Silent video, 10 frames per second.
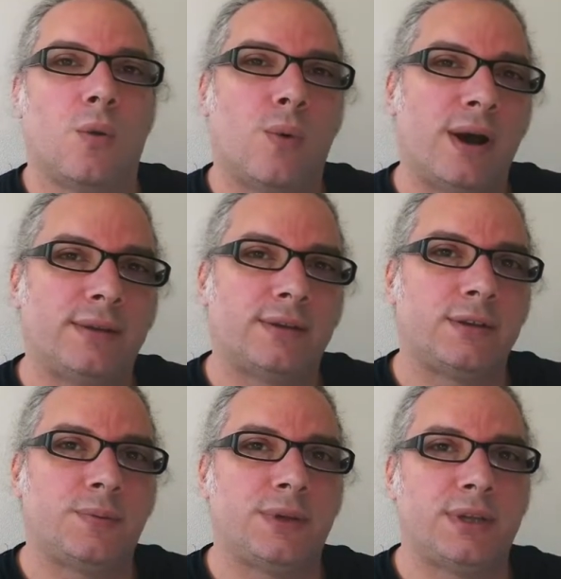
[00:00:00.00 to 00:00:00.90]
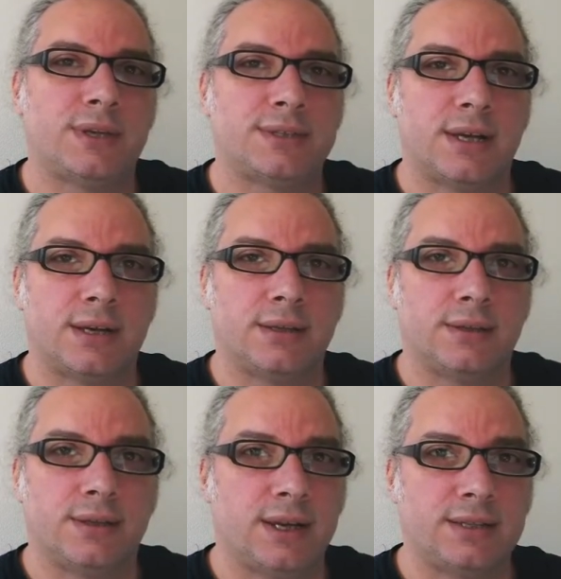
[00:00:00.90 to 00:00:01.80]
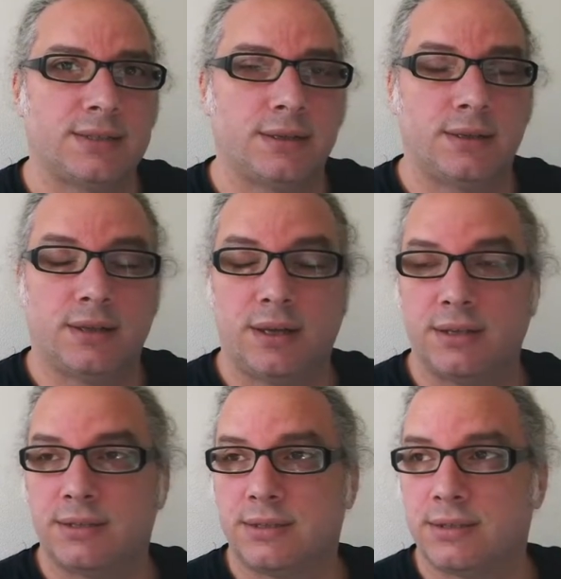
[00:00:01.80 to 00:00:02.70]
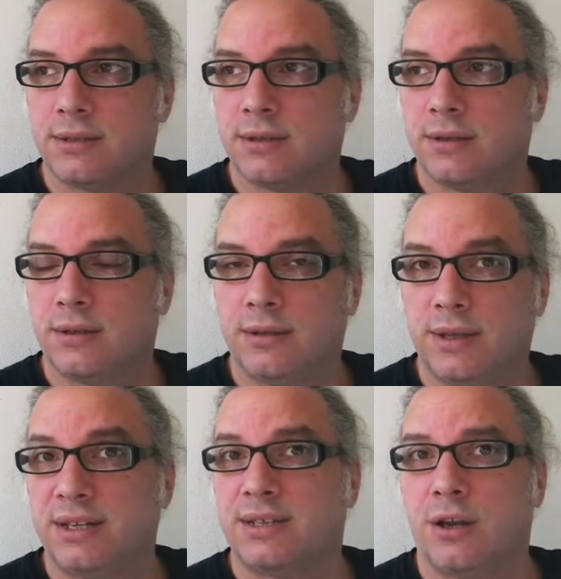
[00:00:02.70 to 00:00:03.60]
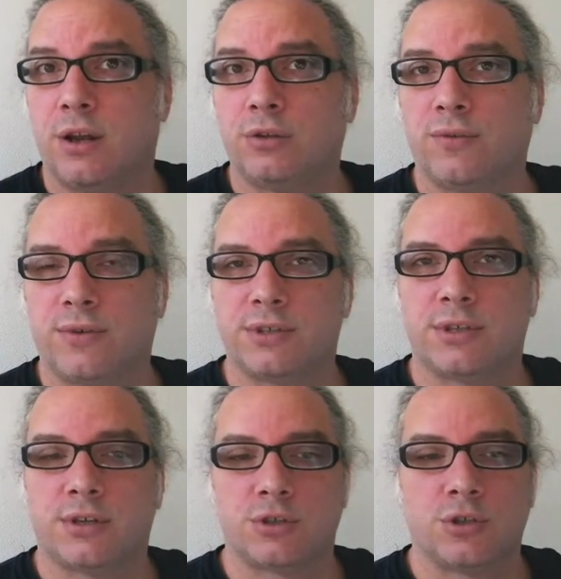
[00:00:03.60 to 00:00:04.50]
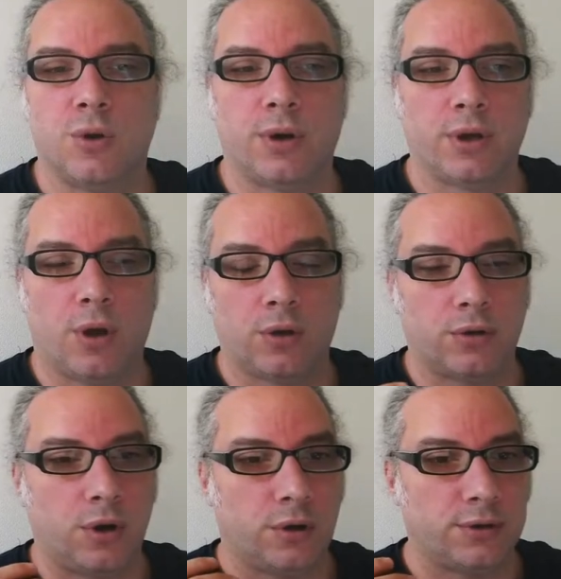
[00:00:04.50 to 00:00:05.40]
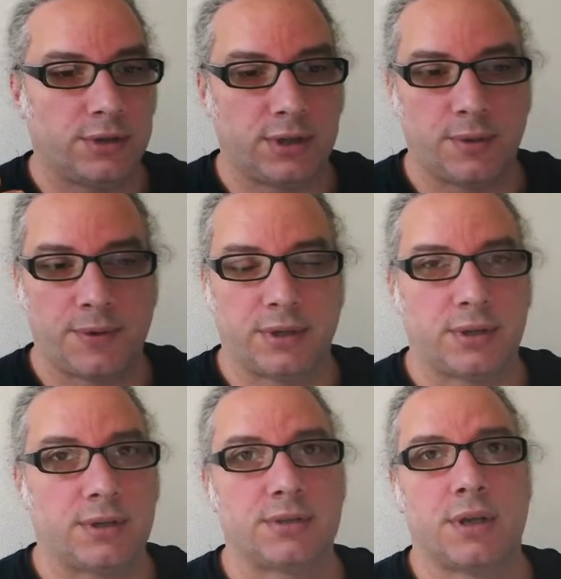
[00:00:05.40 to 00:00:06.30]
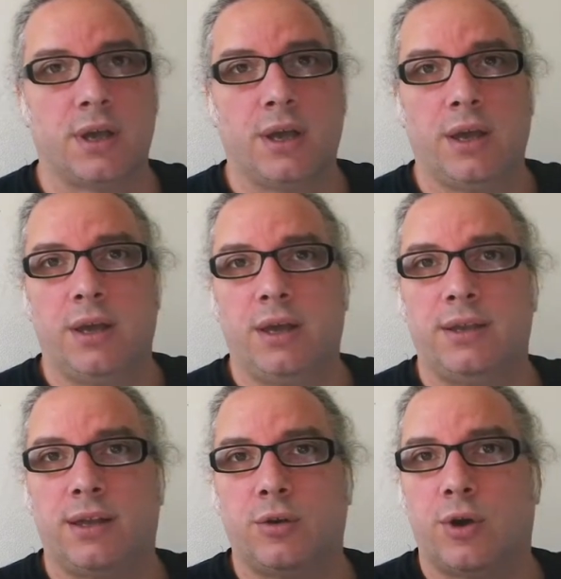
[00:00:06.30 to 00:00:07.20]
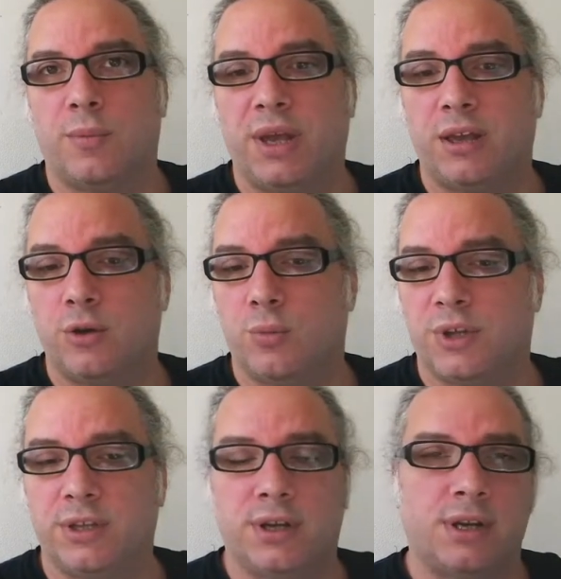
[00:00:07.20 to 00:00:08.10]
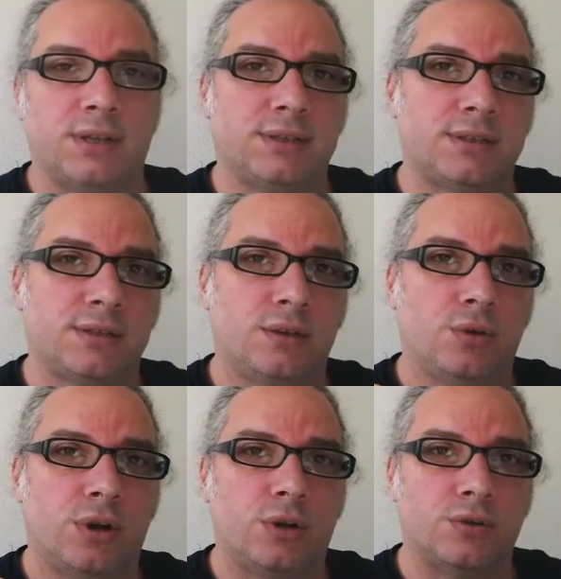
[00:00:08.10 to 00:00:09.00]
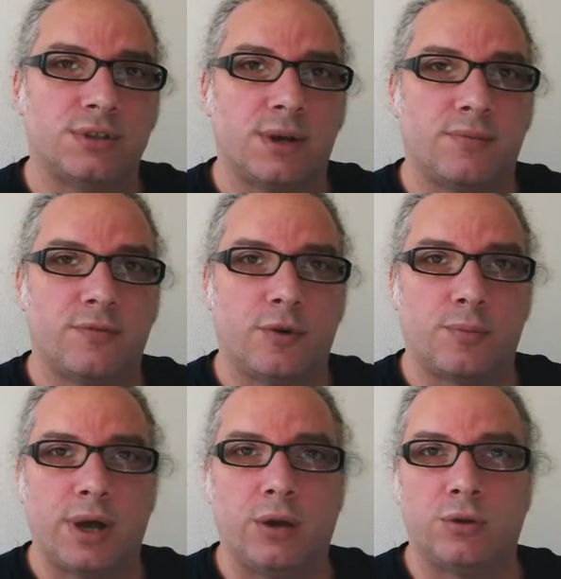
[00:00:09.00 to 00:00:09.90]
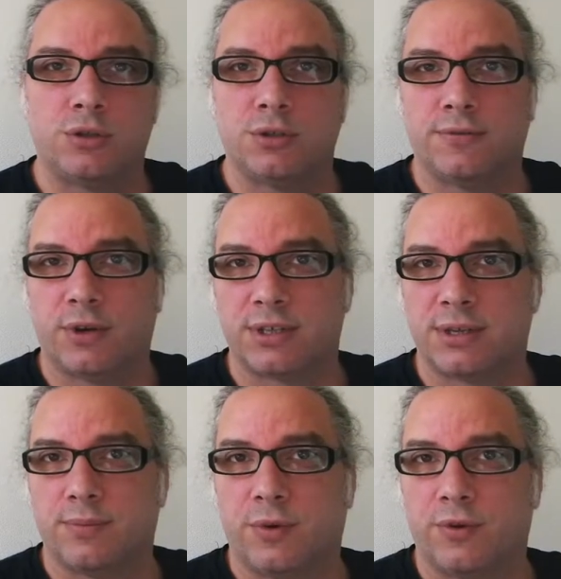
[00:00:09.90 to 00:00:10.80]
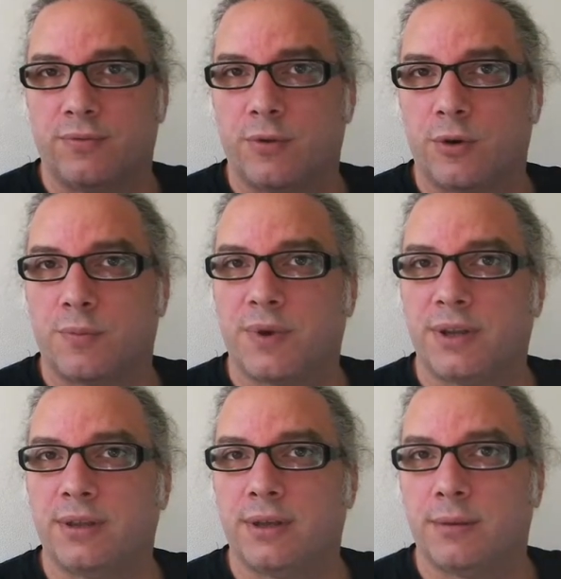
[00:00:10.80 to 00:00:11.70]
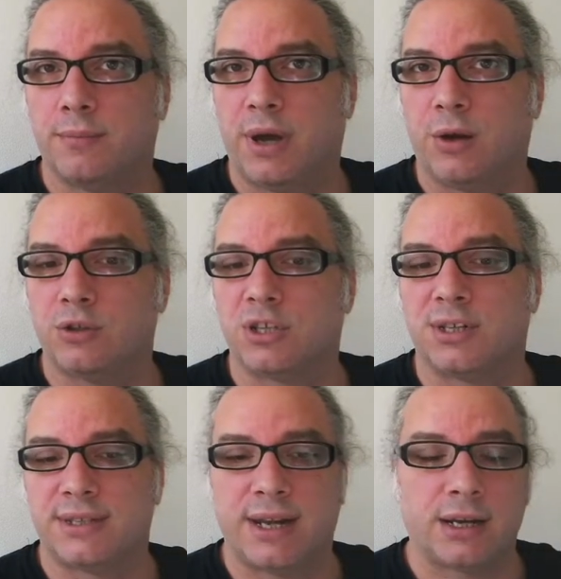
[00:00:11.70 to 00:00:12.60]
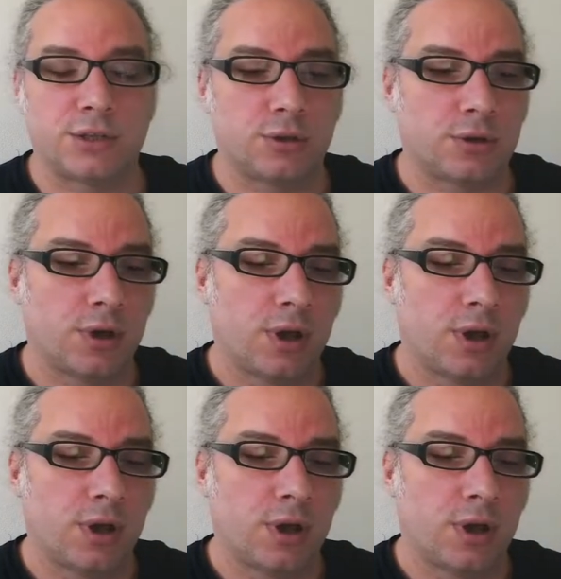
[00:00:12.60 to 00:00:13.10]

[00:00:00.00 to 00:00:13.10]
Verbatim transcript: Why 3D printers are interesting? There is there is a lot of research going on on 3D printers. Either you can make new materials, you can use them for biology, for example, for printing biological structure,